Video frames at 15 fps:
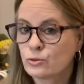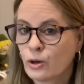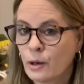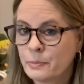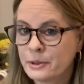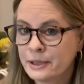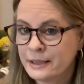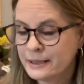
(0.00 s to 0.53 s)

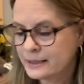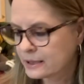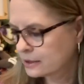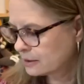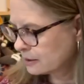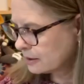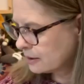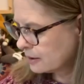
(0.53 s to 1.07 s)
drop these,
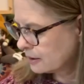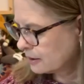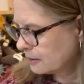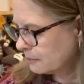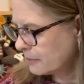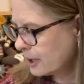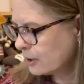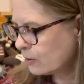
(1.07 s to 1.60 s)

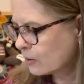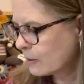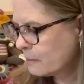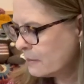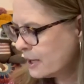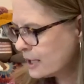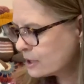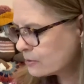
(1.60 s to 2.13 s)
mine are a
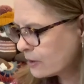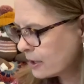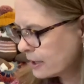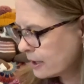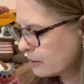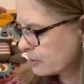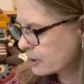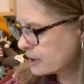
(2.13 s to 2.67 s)
mess right
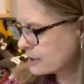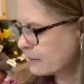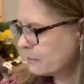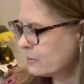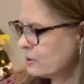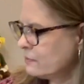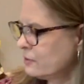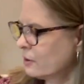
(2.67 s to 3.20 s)
now because I
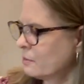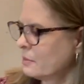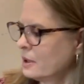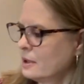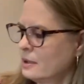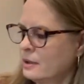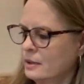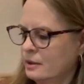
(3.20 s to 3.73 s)
moved them.
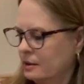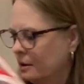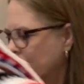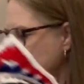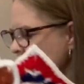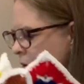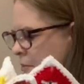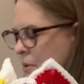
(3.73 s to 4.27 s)

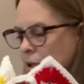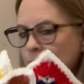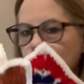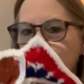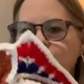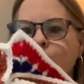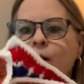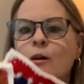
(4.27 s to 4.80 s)
But
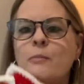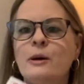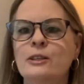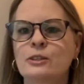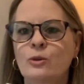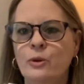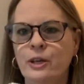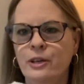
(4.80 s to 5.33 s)
here's all my
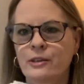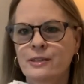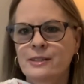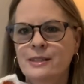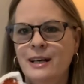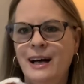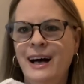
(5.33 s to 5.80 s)
squares.